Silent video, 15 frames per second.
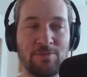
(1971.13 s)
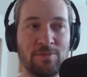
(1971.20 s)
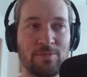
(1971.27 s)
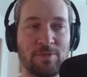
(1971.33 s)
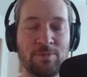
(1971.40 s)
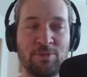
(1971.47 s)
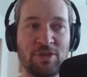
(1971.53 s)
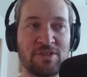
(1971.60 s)

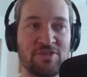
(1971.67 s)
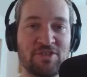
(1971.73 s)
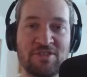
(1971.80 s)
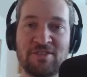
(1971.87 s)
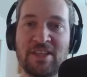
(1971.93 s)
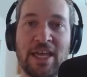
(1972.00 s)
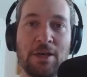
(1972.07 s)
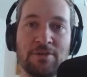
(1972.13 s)
Britain just
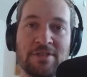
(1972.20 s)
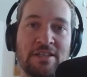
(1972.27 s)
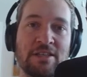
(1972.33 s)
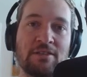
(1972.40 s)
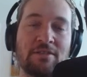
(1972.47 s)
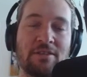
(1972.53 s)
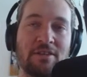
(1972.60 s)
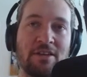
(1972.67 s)
nails it.
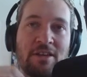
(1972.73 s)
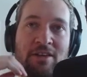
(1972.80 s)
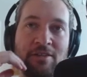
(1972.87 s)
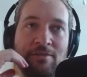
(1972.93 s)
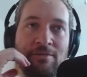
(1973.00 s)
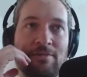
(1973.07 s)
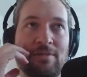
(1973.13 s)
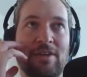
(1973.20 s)

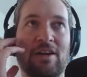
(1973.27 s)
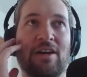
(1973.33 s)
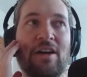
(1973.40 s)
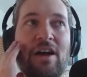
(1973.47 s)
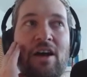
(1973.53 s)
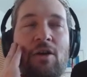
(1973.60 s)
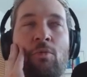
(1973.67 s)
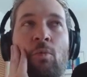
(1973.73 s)
And
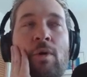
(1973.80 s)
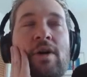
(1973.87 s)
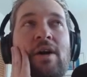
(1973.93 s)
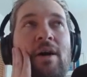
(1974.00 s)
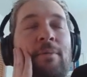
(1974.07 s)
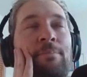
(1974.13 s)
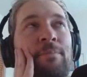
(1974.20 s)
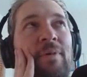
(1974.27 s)
what
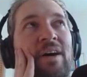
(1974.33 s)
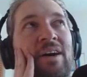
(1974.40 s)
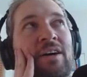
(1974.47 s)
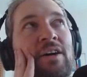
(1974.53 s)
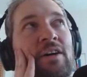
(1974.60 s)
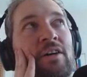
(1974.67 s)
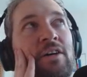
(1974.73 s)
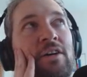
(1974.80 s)

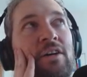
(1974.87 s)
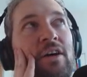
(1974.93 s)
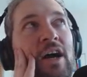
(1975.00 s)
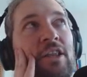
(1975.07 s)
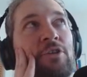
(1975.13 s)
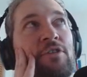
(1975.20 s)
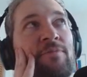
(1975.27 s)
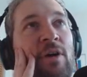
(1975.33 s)
I
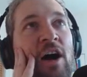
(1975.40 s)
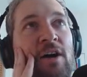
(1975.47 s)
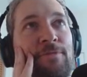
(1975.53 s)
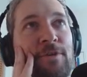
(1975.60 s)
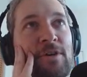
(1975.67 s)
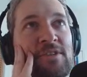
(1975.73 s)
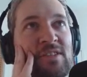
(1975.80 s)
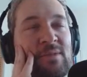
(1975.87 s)
don't know if Hot
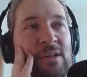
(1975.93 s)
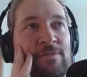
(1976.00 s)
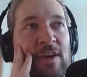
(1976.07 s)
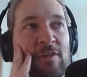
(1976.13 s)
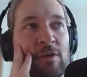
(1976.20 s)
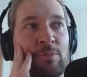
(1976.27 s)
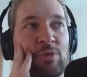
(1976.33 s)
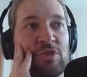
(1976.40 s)
Fuzz is my
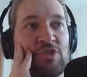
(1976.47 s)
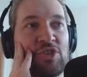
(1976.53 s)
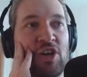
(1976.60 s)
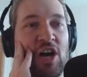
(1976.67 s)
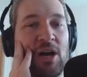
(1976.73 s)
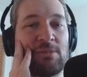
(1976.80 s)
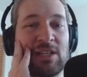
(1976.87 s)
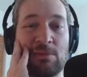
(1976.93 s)
favorite British
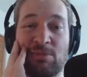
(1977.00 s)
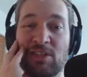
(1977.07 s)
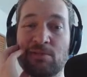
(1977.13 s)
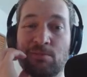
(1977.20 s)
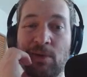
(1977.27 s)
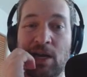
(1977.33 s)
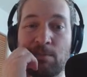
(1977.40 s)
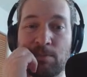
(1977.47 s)
comedy, but it
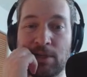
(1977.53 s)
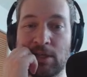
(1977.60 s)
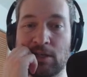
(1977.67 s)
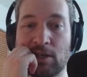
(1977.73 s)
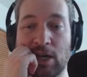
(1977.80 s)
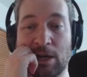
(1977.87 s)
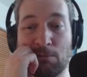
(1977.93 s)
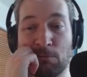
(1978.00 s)
might be.
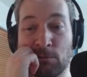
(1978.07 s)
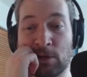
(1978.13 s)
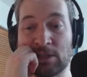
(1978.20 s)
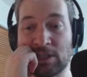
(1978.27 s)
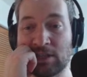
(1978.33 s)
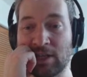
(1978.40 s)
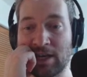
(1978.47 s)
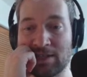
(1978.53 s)
I
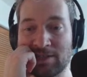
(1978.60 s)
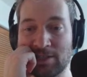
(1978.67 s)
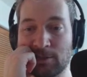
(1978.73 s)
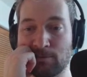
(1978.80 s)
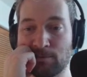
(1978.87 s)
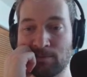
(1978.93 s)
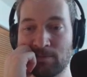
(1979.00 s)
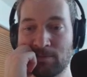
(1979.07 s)
really liked it.
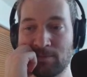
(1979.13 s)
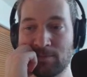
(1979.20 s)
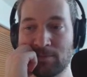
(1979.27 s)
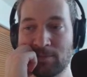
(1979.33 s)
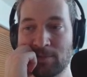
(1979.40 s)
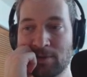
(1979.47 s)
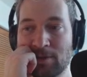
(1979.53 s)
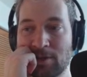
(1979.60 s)

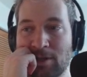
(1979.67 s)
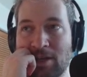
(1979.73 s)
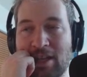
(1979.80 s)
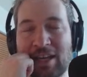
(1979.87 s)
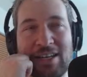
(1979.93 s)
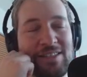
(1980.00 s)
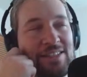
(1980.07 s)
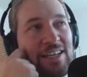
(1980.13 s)
And
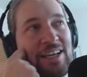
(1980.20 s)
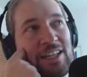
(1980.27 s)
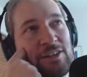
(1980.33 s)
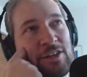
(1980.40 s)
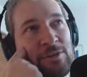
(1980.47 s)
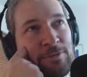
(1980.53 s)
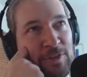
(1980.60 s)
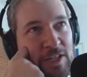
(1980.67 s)
I guess that kind of
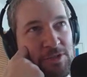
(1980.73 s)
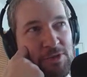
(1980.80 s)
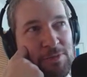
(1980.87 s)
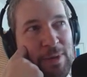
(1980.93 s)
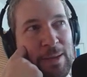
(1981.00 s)
conflicts with my